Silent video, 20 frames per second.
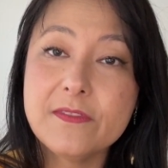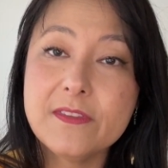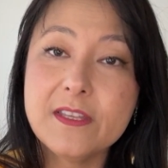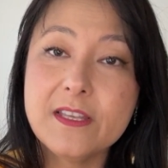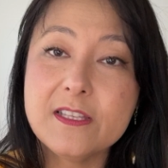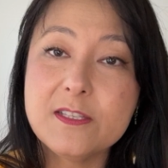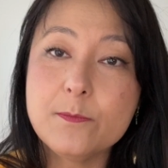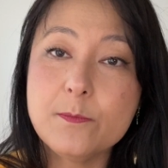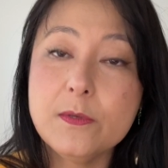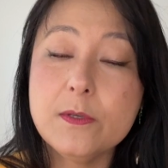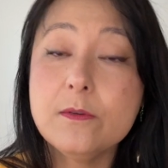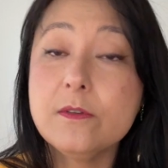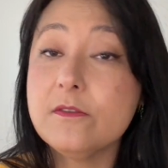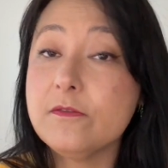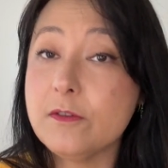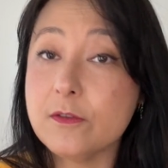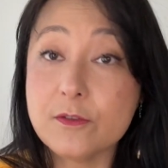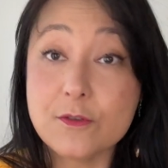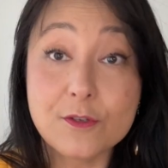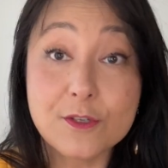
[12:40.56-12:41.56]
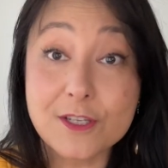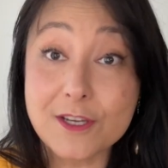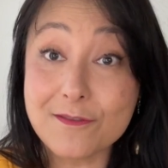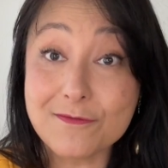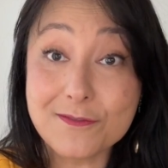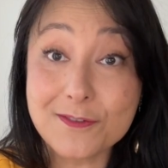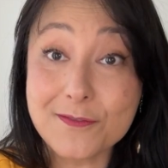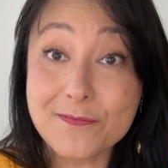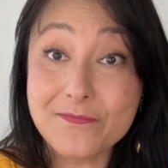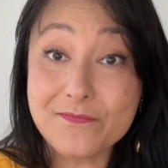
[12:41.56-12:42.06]
it's beautiful to
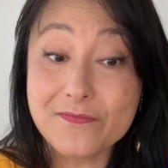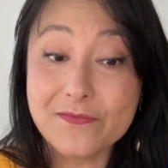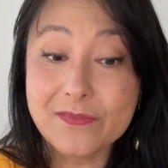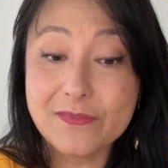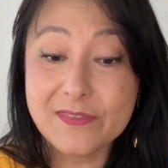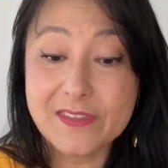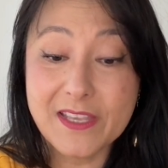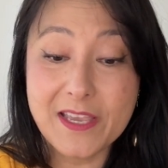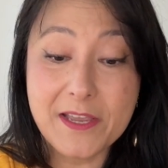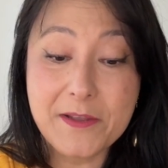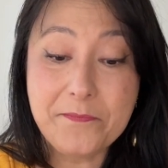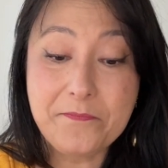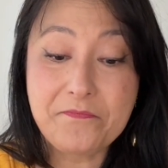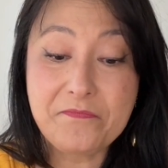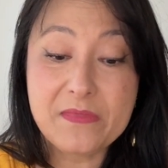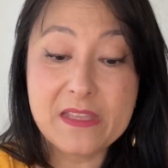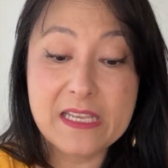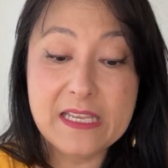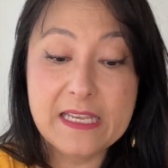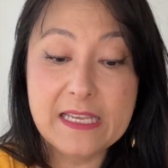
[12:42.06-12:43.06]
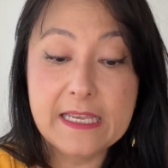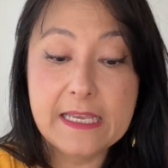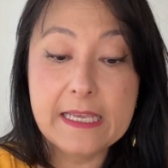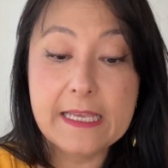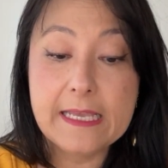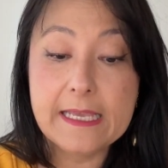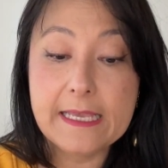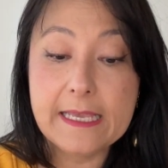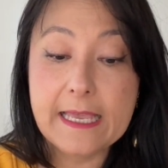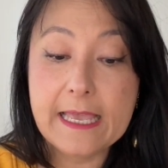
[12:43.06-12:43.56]
shuffle. Okay,
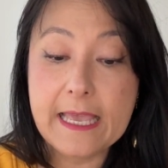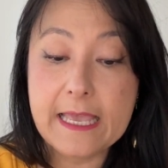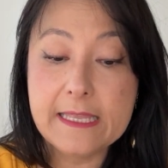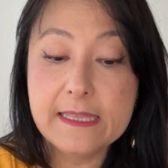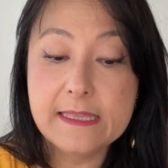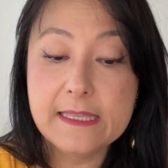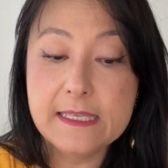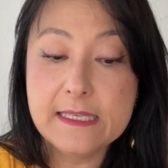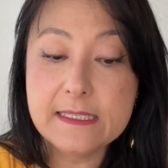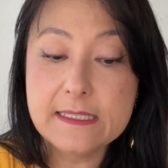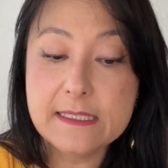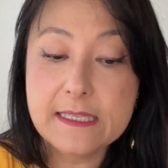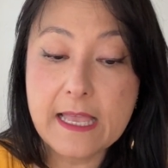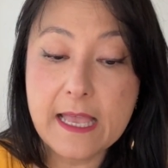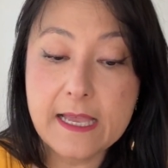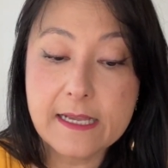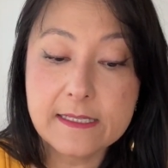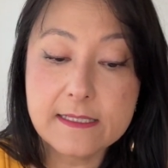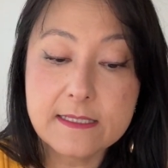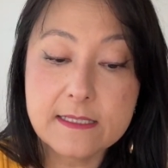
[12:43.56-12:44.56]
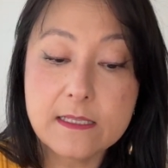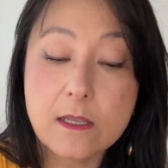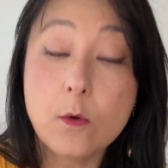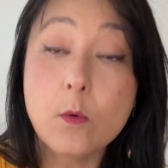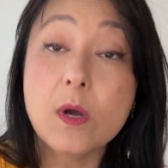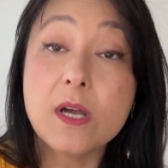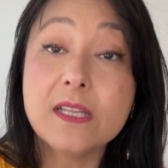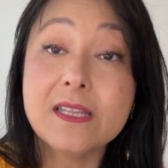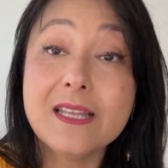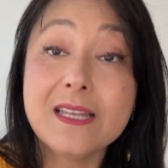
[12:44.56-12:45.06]
and this deck's the
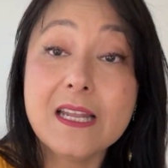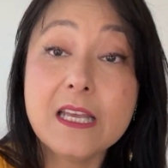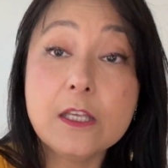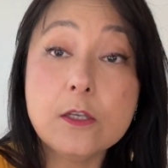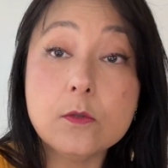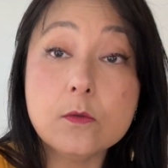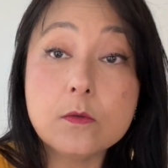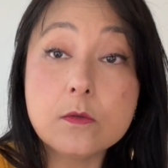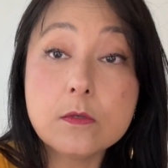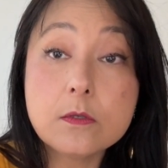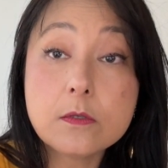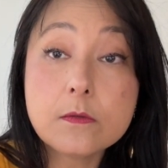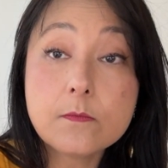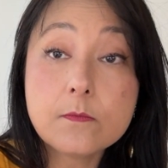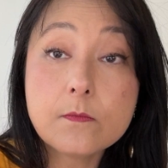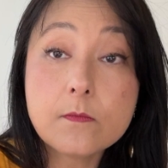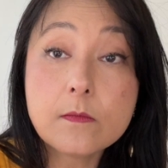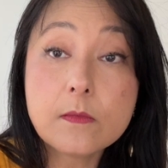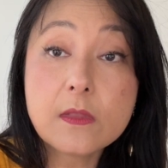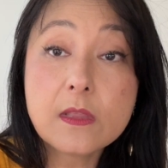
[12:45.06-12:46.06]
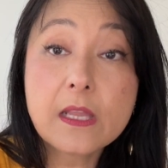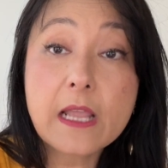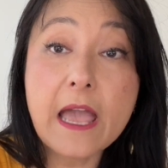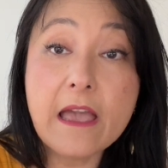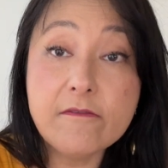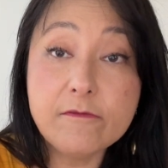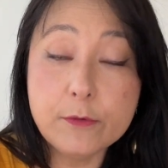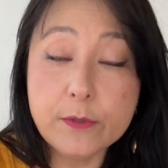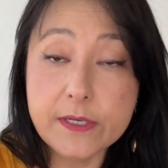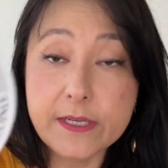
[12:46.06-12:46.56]
one that I use
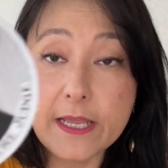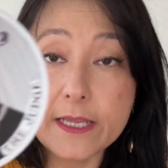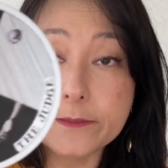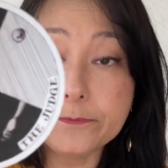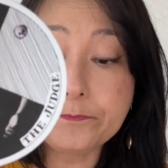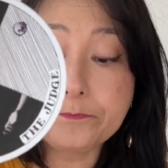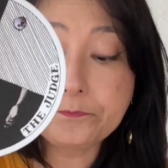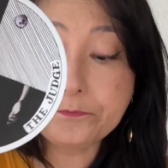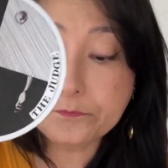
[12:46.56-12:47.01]
every day.